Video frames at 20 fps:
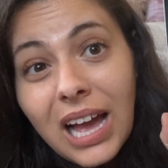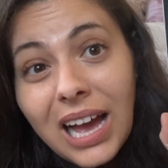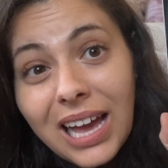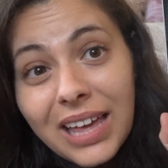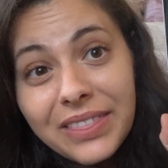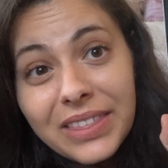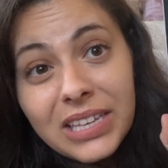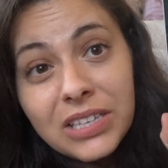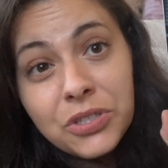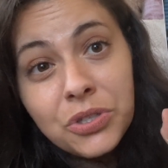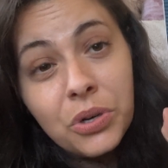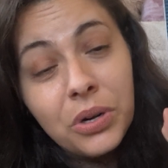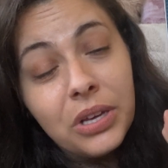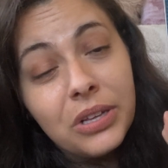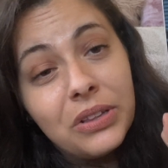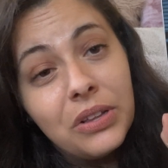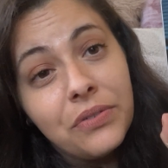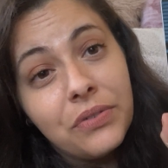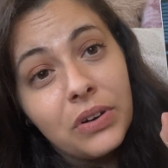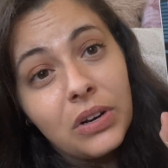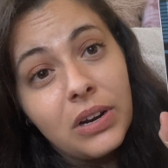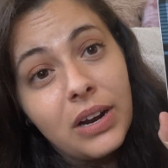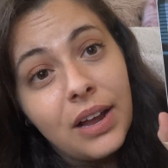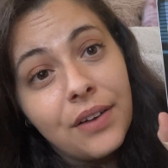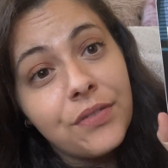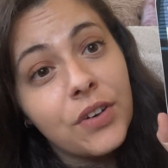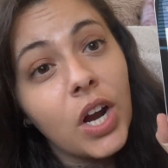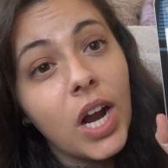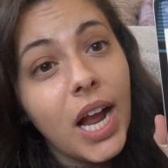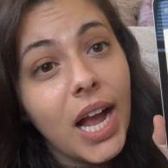I think Stoney Clover
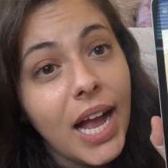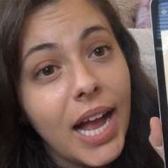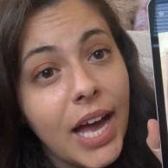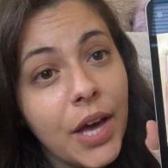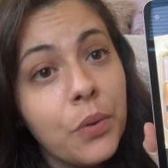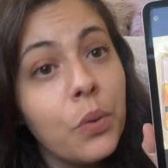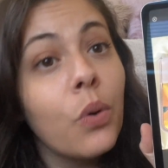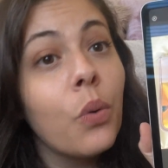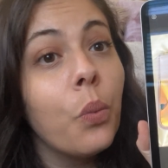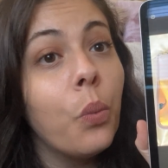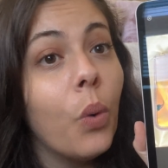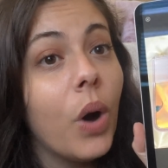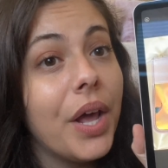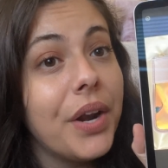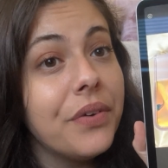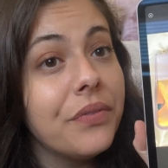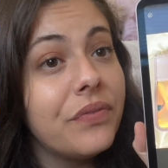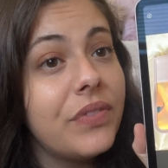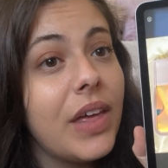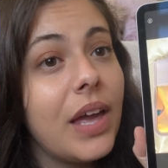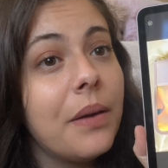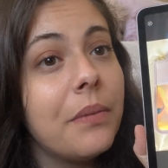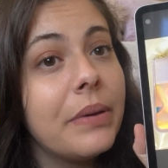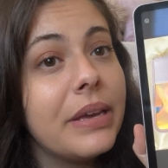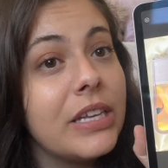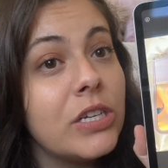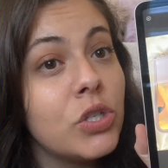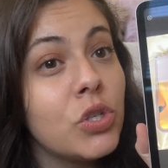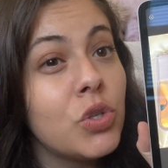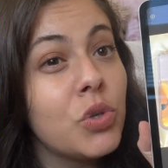ever had, or one of them
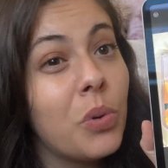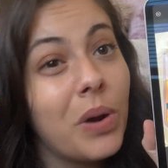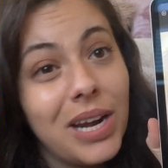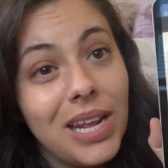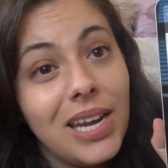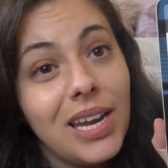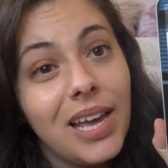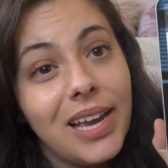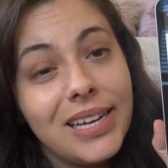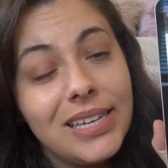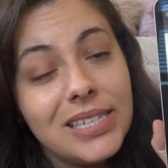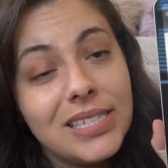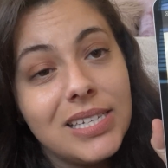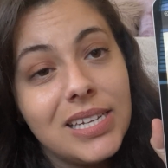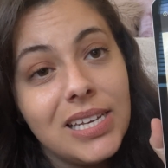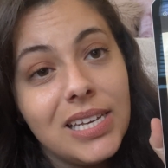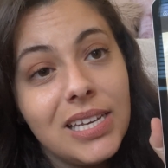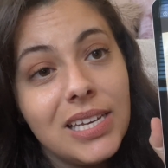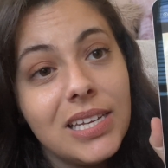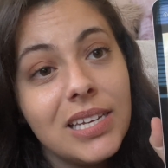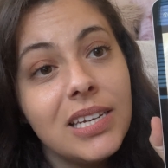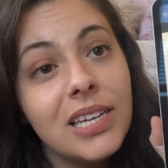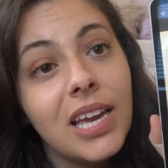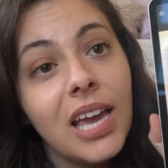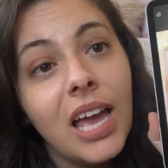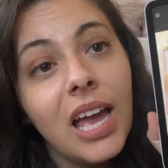in 2019.